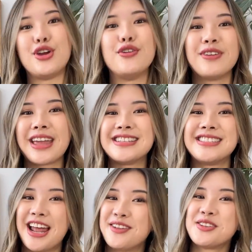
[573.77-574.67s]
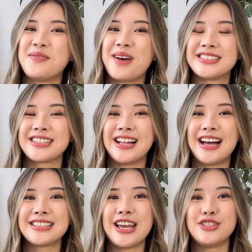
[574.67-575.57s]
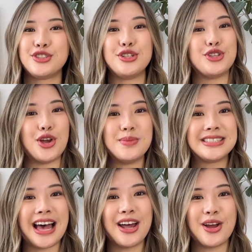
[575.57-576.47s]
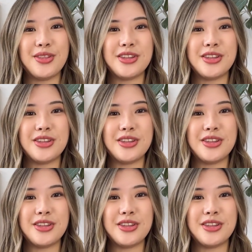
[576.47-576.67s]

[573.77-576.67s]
Don't forget to sign up to the masterclass so you don't miss out